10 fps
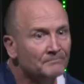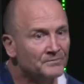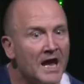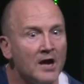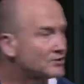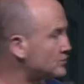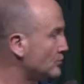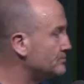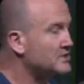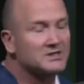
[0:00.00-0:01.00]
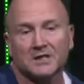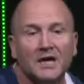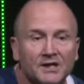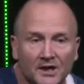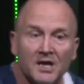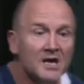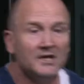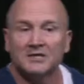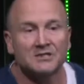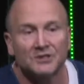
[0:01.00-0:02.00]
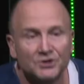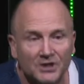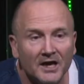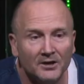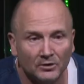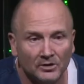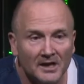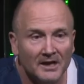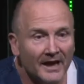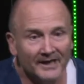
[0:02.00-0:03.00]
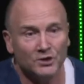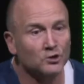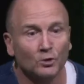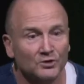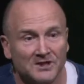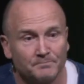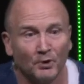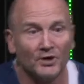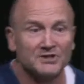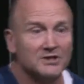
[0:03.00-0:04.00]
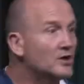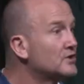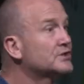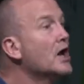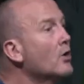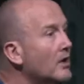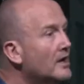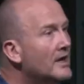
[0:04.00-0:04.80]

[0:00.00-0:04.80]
Now, scriptures later, he's in jail and he calls his boys and he goes, yo,